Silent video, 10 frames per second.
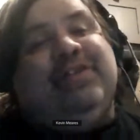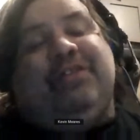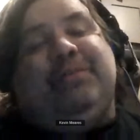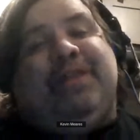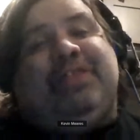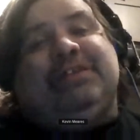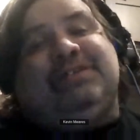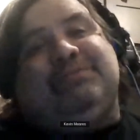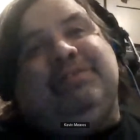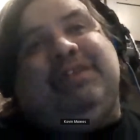the other
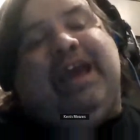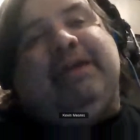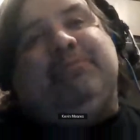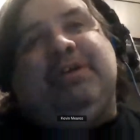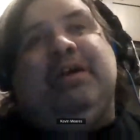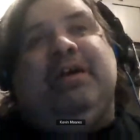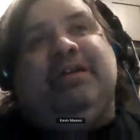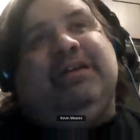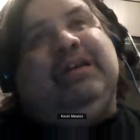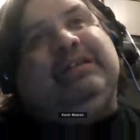methods named,
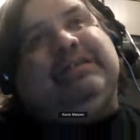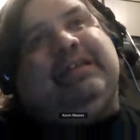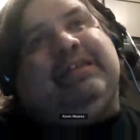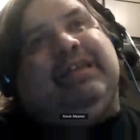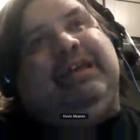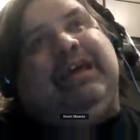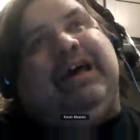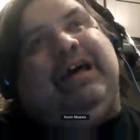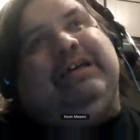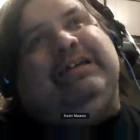it's like,
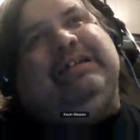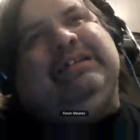yeah.